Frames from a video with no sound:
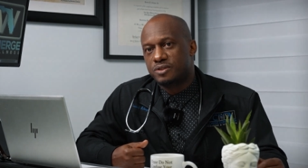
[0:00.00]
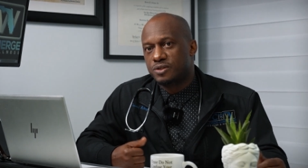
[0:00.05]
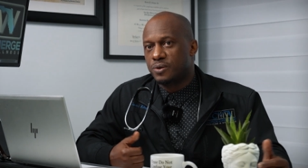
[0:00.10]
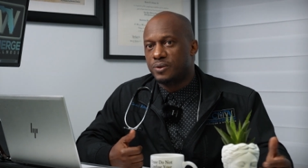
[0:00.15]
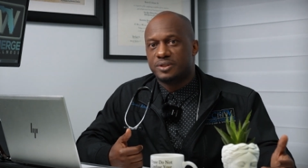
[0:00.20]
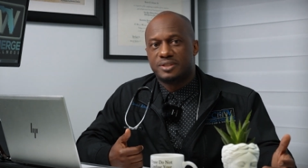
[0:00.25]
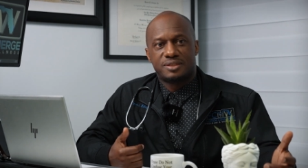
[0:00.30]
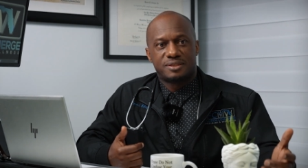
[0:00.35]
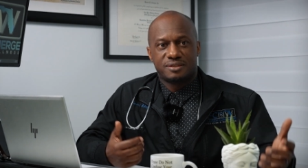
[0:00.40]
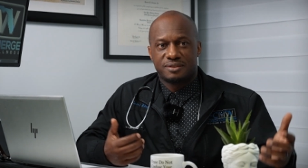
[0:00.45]
So
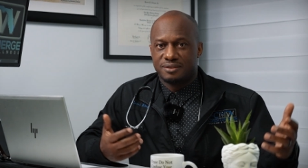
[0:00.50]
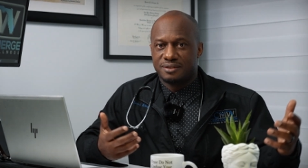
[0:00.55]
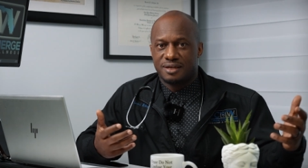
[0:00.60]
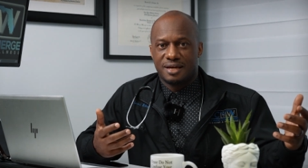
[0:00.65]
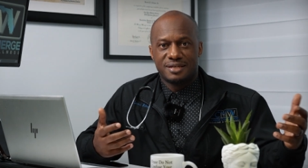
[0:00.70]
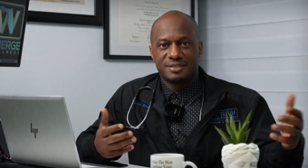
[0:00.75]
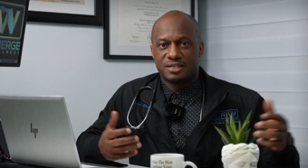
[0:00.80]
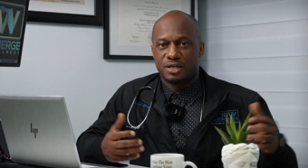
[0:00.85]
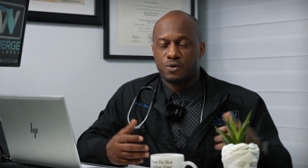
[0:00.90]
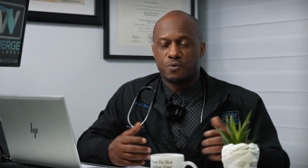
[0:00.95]
it's,
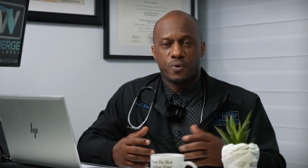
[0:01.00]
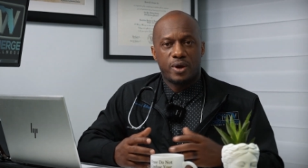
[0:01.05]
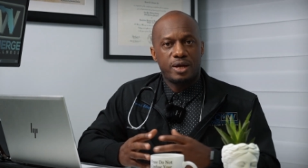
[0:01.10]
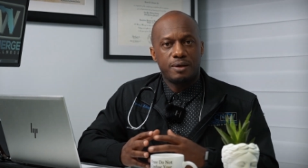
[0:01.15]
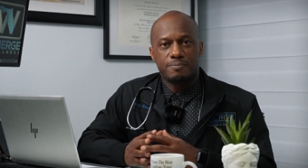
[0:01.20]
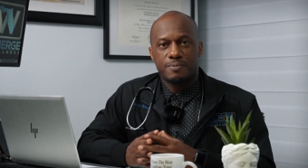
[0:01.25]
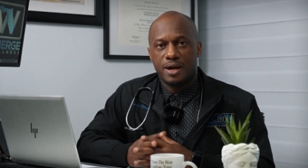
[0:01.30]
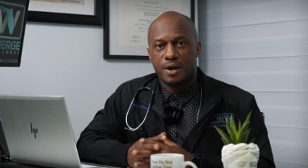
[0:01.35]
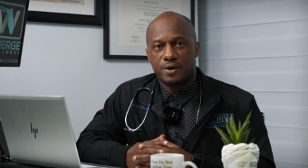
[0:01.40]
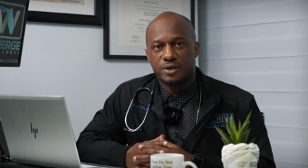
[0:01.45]
it's a
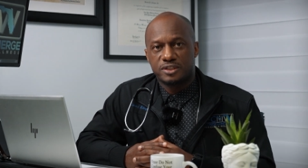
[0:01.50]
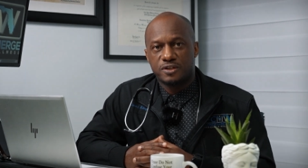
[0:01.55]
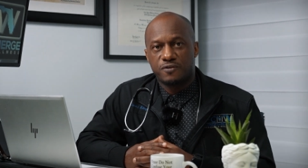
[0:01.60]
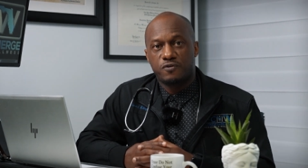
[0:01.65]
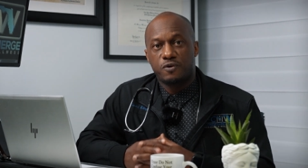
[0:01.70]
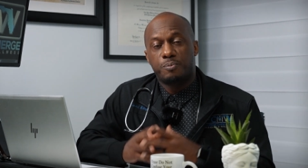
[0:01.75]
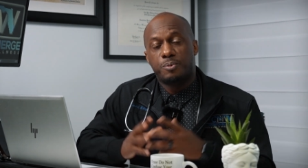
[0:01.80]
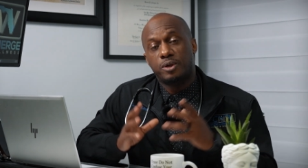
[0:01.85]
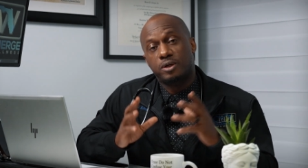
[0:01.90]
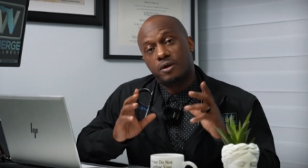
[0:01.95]
great marriage if
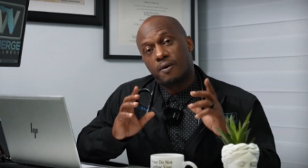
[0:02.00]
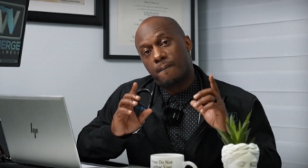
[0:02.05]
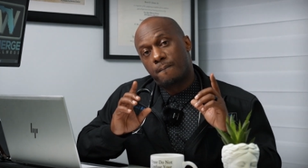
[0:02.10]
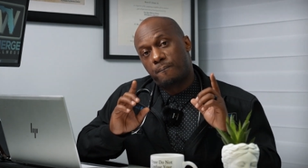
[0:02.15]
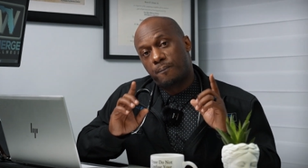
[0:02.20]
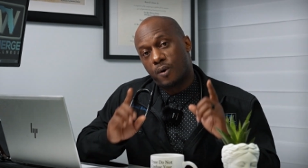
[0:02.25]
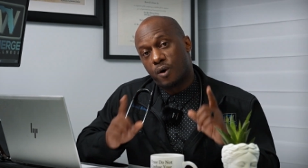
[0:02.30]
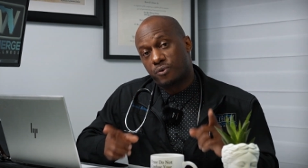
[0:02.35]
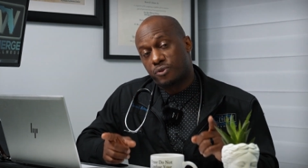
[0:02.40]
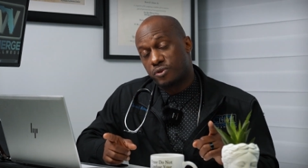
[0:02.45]
you put
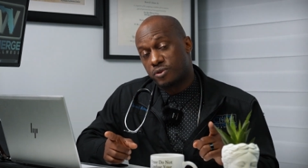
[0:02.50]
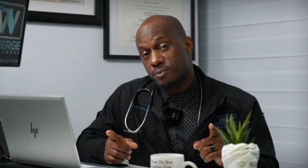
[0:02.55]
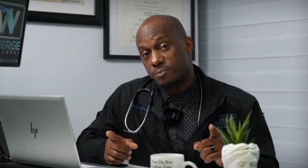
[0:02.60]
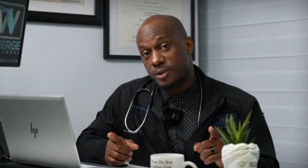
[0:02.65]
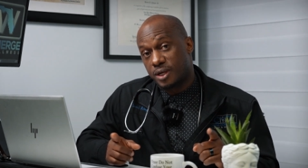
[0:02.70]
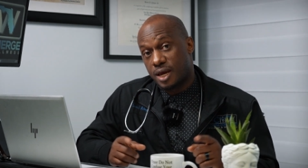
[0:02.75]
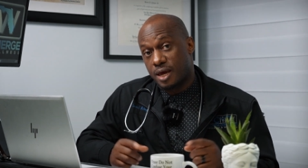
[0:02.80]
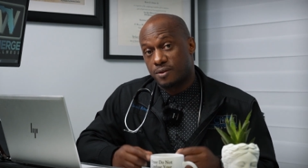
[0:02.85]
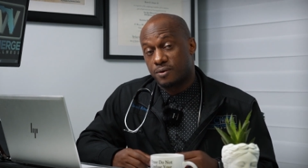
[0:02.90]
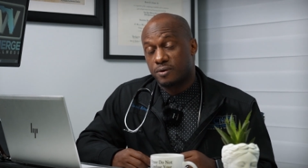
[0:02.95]
both of them
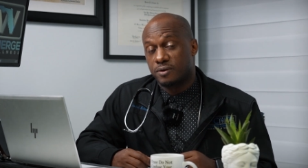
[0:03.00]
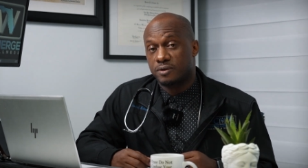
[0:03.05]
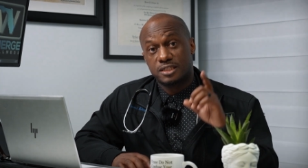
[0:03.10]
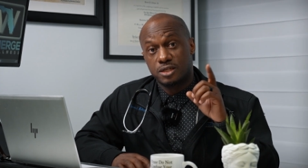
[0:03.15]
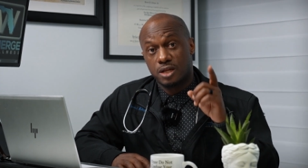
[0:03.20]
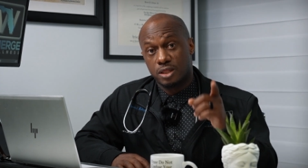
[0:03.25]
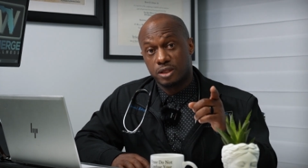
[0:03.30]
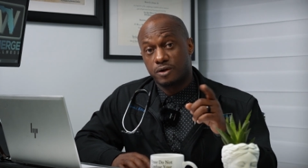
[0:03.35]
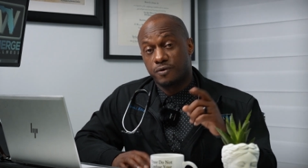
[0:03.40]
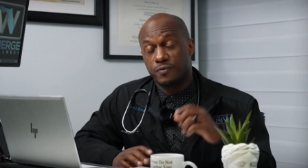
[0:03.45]
together. It's
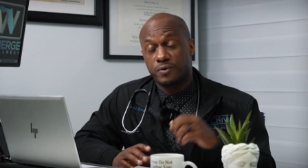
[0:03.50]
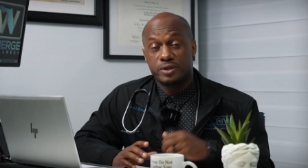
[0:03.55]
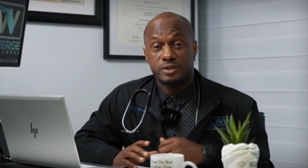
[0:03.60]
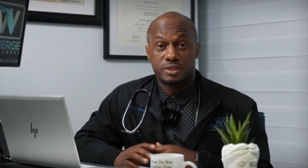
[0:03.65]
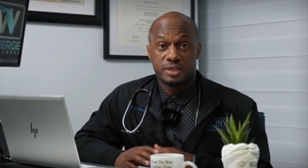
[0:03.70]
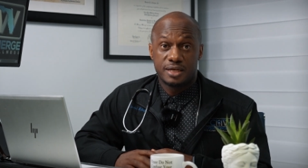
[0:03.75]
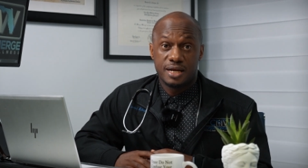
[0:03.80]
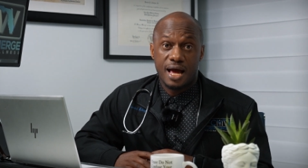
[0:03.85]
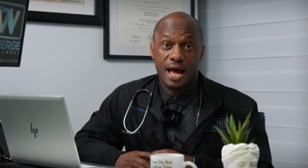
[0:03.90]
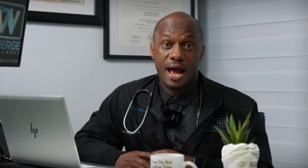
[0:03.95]
another good
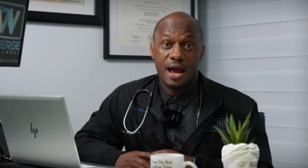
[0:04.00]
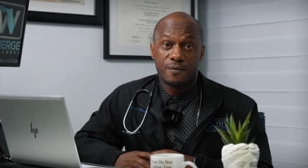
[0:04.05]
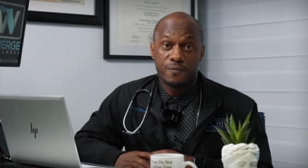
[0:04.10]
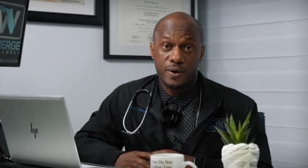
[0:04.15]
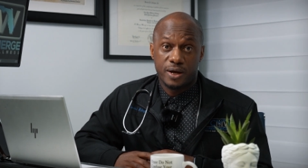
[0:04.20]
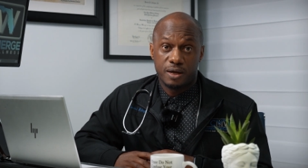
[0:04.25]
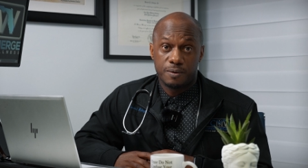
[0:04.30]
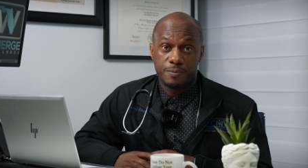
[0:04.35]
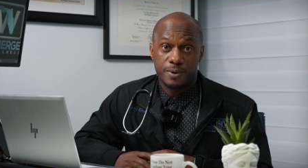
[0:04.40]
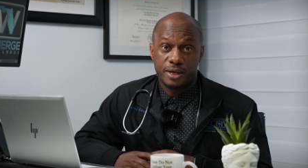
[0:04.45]
reason I
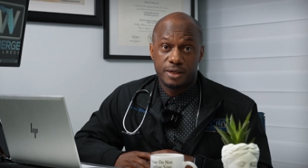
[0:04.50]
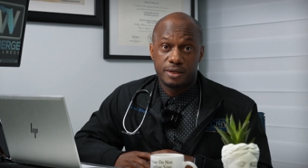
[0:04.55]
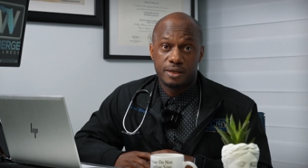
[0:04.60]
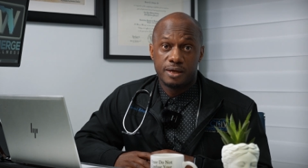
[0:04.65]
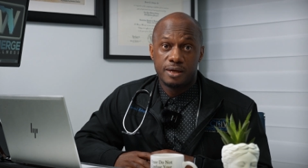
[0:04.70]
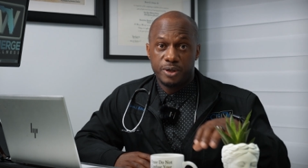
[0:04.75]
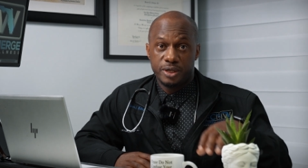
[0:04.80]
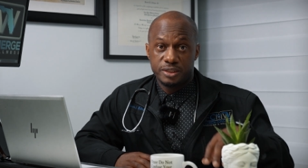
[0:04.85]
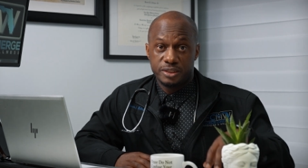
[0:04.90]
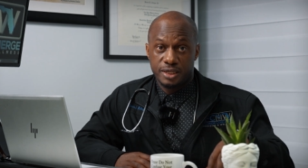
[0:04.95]
recommend
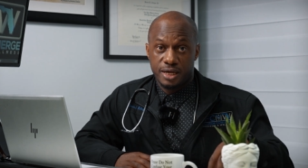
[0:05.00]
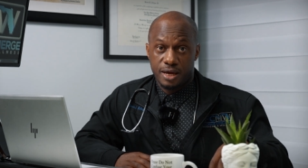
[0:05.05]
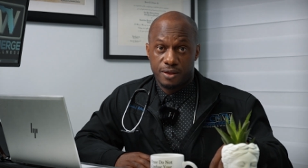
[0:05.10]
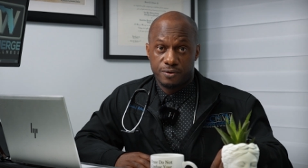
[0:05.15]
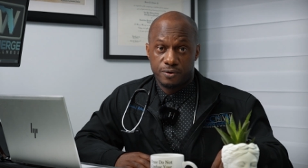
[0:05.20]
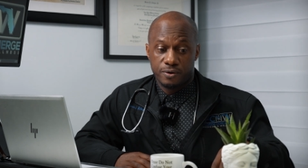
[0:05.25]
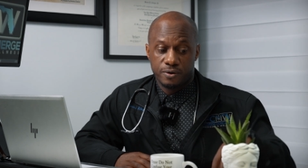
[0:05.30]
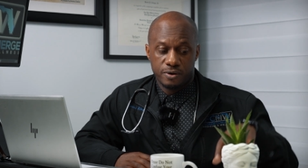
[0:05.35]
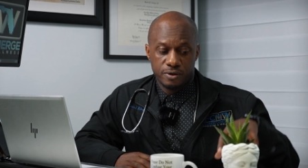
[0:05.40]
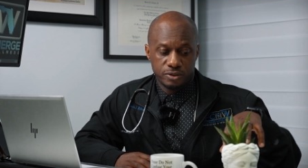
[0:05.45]
putting
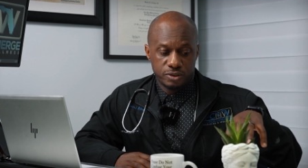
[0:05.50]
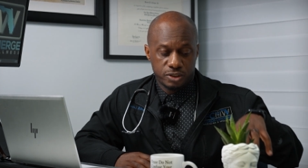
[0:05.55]
together